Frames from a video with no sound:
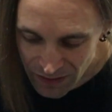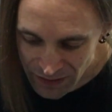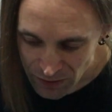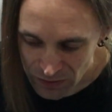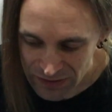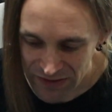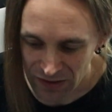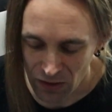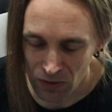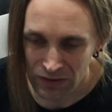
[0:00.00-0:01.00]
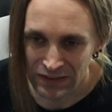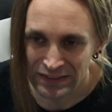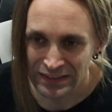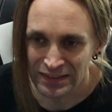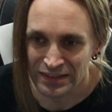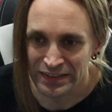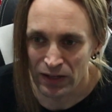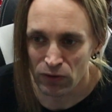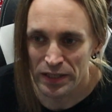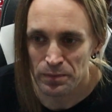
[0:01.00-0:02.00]
they don't sound
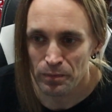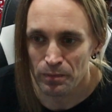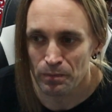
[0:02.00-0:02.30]
necessarily